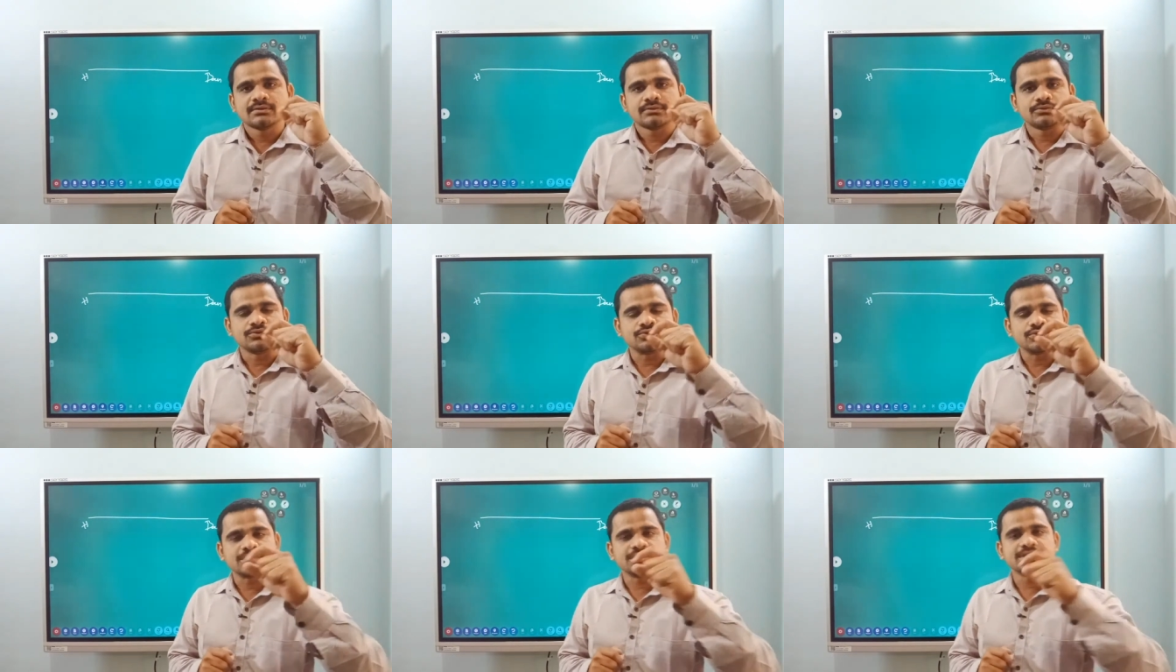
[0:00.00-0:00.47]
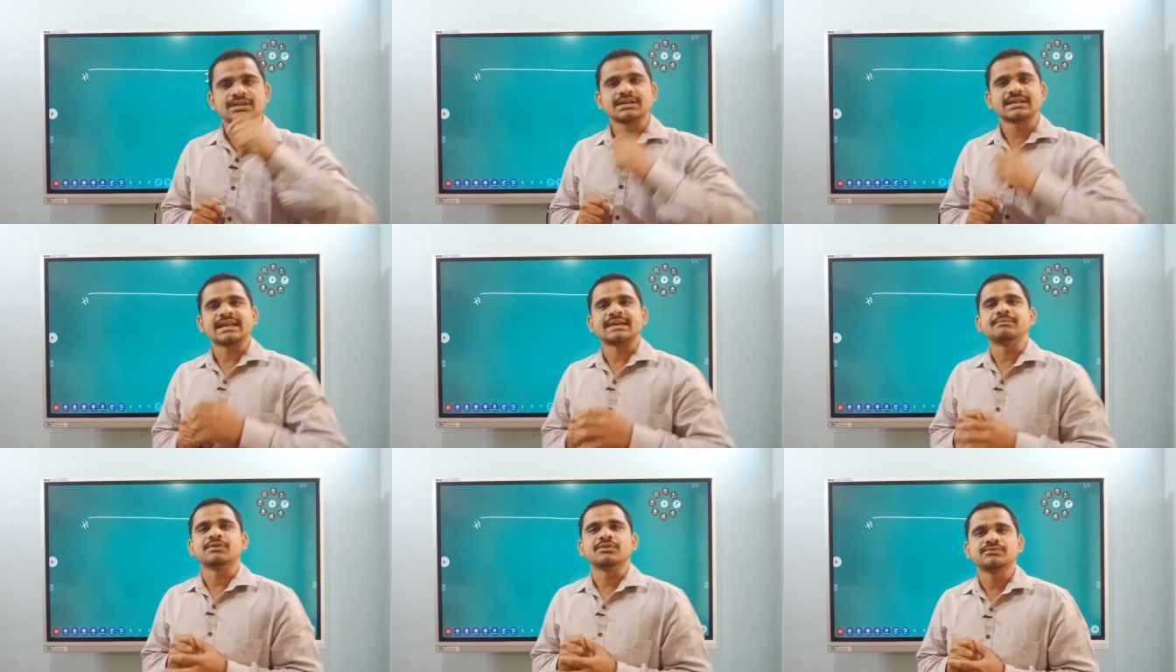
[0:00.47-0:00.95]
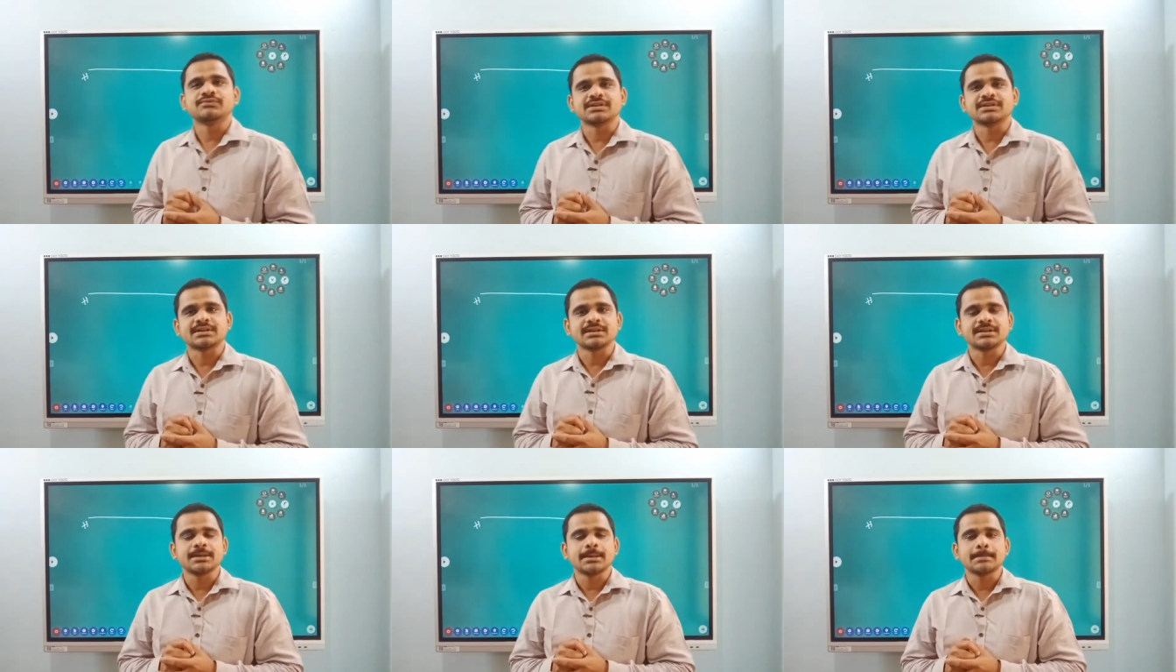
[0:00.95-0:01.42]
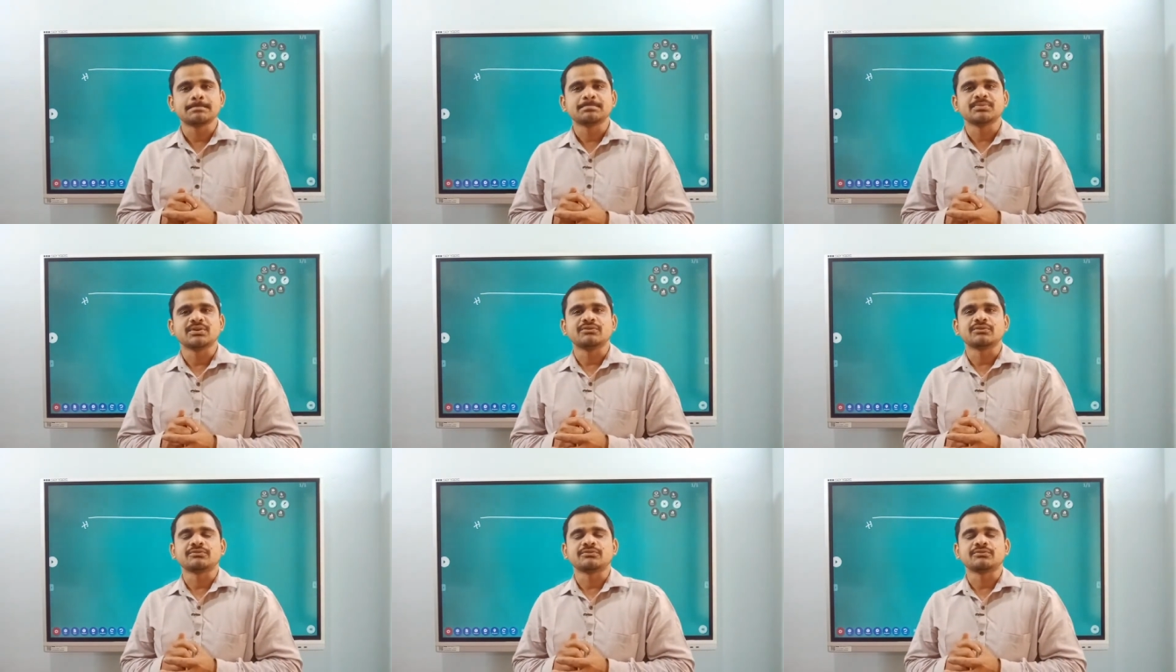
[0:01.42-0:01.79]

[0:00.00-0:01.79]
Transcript: During the time of journey, our